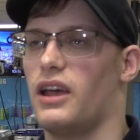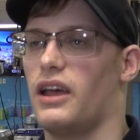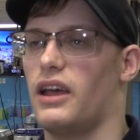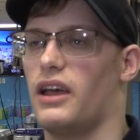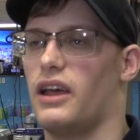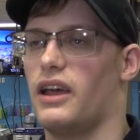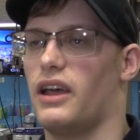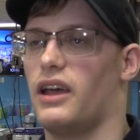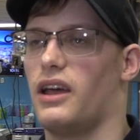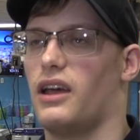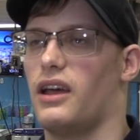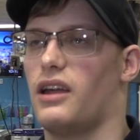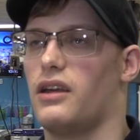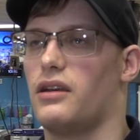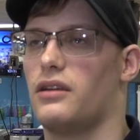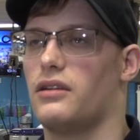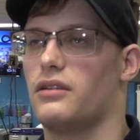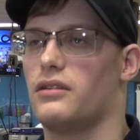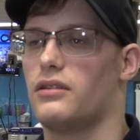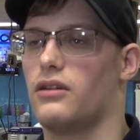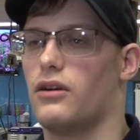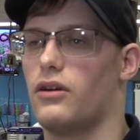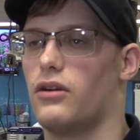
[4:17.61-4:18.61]
and
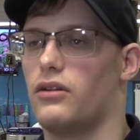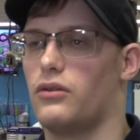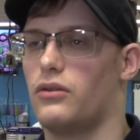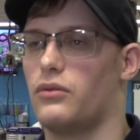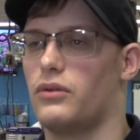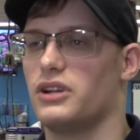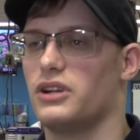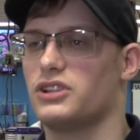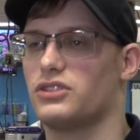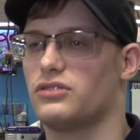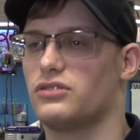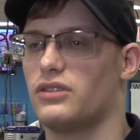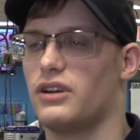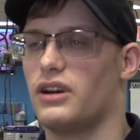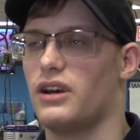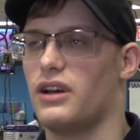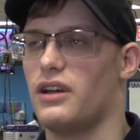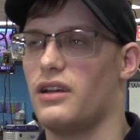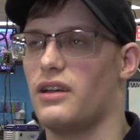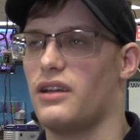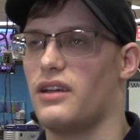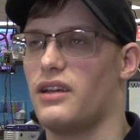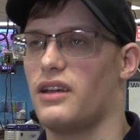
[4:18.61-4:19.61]
go to
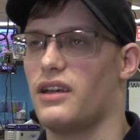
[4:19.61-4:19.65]
restaurant